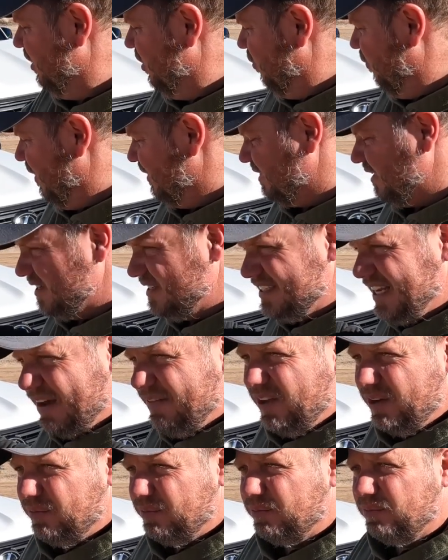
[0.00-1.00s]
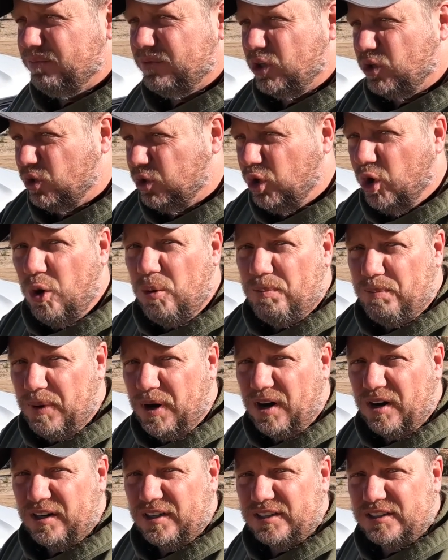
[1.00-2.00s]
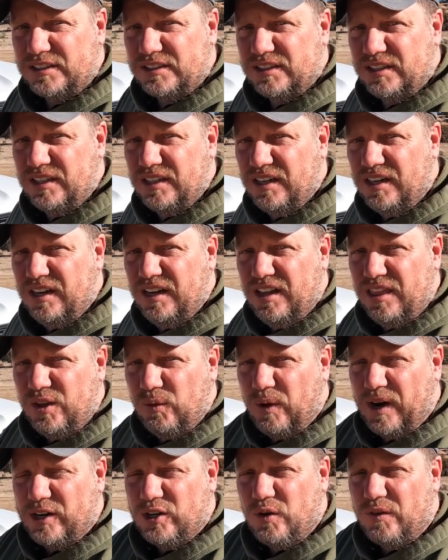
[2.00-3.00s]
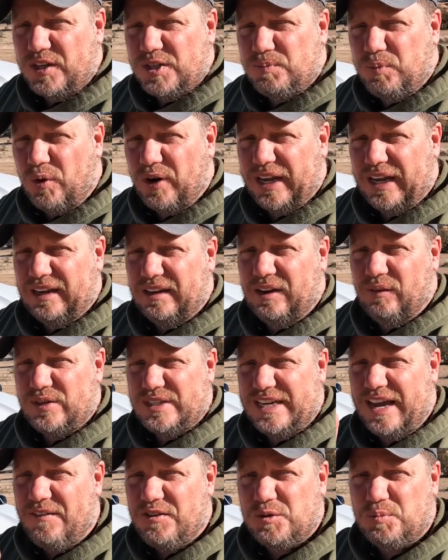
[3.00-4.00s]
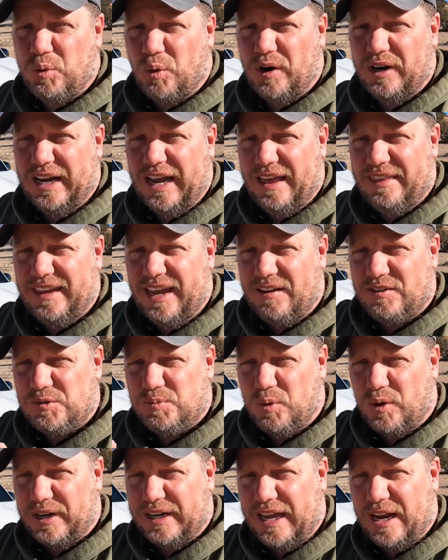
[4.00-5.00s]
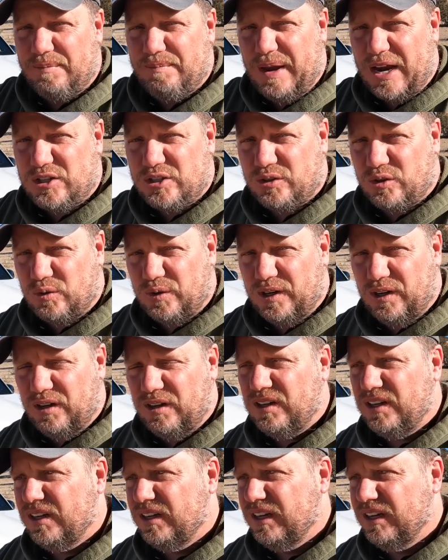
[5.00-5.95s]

with the seven chrome bars. The one I drove this morning was the F-Sport, had the F-Sport kind of mesh grill.